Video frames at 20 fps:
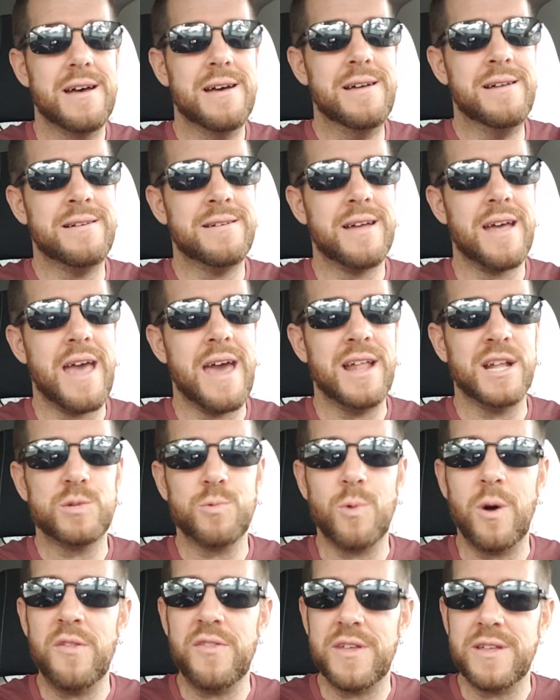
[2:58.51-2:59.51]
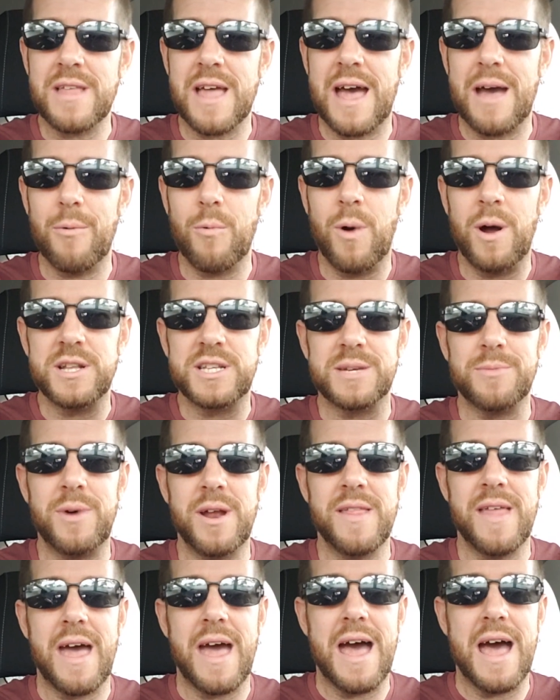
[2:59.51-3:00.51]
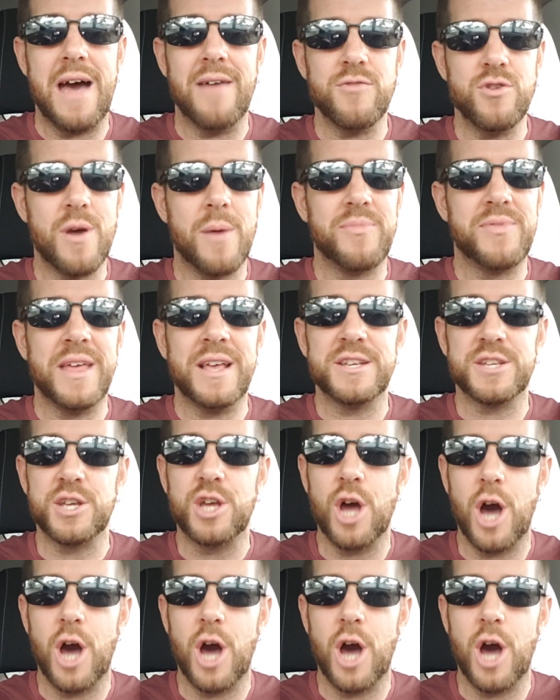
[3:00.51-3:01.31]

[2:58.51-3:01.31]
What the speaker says: And it's one thing to want someone to have, you have things in